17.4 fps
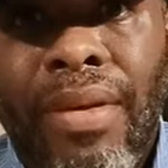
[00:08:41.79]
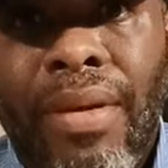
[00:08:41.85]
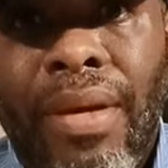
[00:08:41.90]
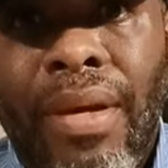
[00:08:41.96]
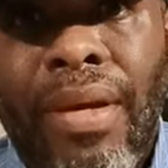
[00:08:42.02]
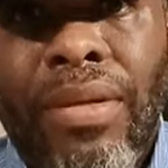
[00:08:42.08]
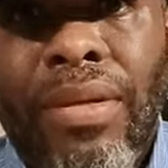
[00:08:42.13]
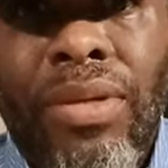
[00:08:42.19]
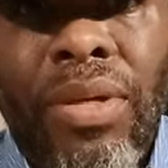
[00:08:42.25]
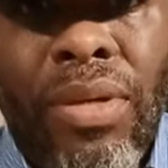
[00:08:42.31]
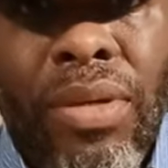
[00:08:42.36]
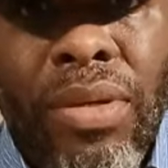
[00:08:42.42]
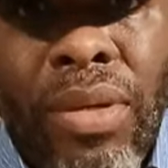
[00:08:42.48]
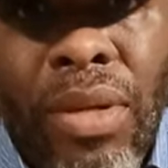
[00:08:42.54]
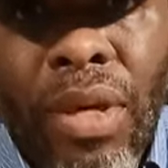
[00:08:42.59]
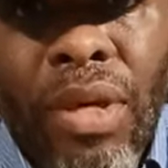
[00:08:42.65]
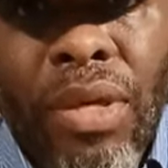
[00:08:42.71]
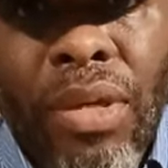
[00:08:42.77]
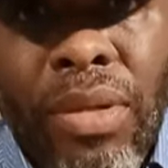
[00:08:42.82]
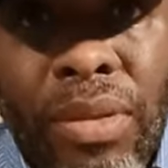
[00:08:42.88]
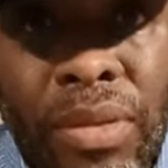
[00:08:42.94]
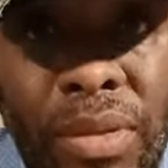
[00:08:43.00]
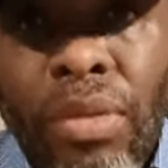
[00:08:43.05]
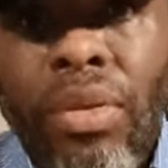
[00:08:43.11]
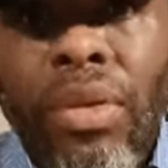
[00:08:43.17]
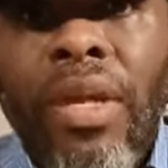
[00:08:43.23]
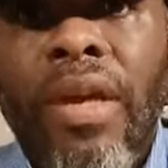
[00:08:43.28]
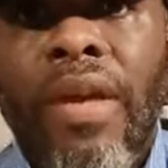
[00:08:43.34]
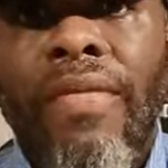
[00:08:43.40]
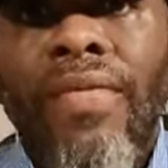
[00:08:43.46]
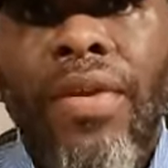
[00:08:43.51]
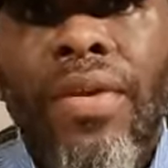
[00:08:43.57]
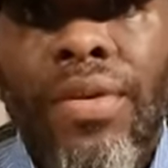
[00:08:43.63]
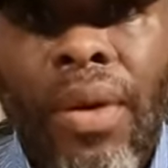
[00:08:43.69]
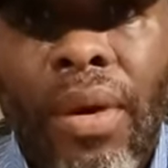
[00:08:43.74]
until you leave
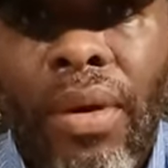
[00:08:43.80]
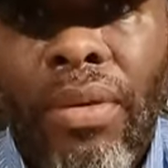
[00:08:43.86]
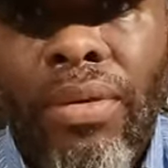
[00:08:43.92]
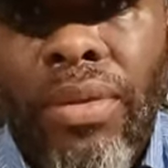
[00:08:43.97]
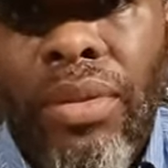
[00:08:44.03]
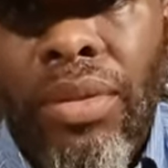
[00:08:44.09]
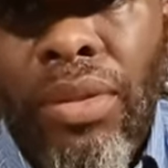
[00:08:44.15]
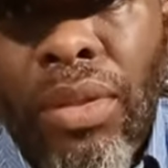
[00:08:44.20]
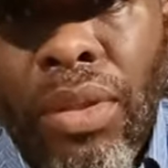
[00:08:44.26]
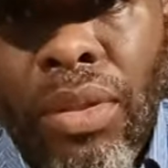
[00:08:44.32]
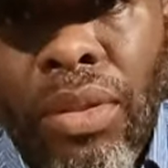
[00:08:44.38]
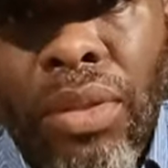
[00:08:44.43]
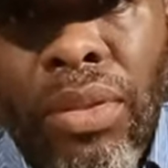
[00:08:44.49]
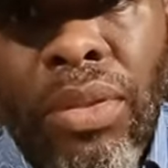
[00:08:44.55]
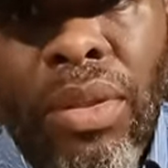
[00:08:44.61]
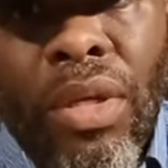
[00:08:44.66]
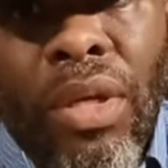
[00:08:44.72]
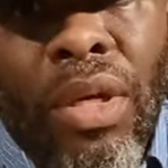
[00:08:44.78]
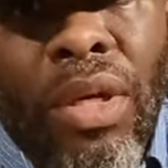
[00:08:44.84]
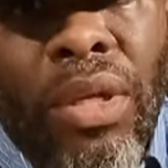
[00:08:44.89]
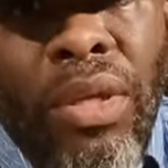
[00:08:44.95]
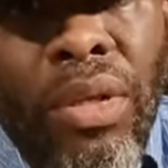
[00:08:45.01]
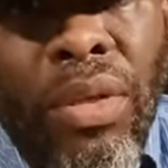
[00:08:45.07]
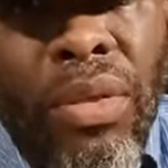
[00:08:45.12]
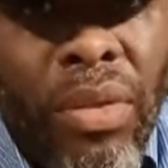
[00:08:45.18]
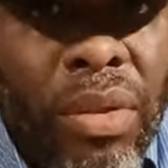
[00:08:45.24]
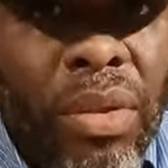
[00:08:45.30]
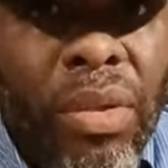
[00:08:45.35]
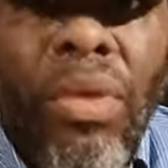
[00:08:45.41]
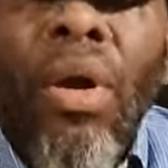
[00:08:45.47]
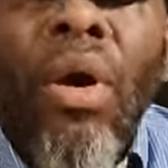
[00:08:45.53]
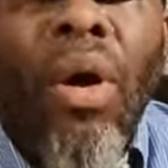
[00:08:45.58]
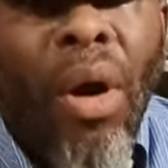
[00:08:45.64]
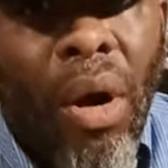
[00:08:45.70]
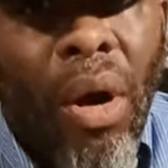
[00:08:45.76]
this earth, until you
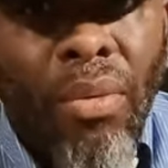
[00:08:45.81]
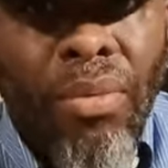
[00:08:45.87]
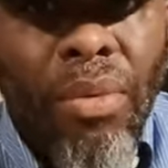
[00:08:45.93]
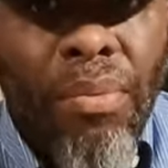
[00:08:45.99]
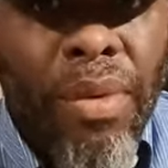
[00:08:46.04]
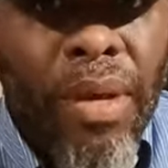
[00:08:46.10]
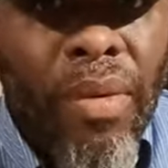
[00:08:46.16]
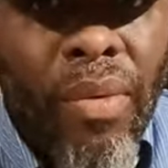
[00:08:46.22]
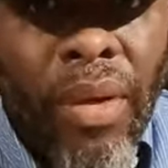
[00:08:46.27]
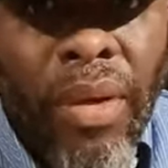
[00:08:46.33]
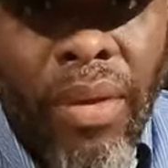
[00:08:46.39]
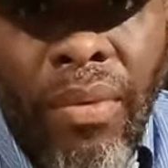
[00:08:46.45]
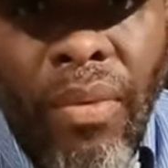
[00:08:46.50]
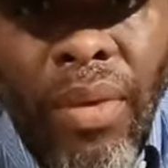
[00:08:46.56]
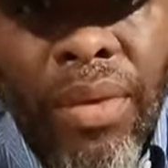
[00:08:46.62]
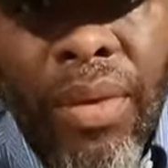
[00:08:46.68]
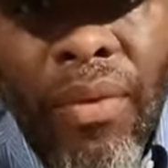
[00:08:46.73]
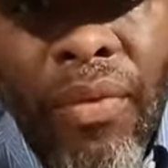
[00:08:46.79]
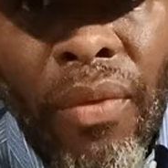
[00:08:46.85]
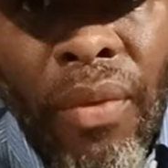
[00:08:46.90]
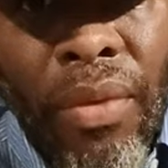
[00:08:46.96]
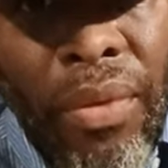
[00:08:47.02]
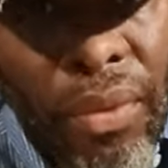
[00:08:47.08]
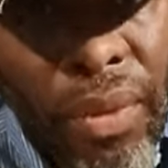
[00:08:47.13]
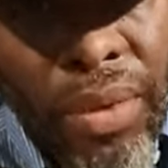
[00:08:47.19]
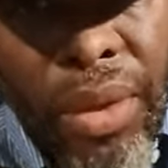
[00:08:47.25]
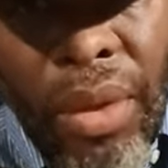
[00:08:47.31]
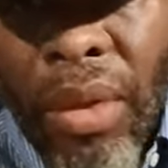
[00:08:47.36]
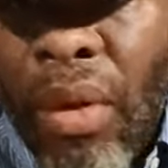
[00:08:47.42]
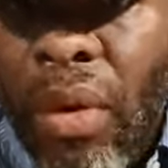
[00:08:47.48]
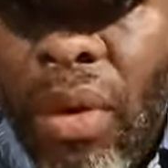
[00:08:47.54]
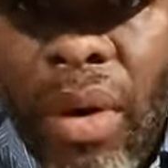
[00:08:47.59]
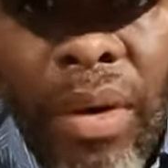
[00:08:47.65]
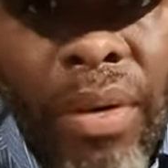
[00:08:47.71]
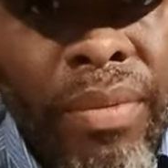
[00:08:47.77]
go home to be with the
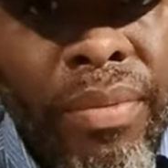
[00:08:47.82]
Lord.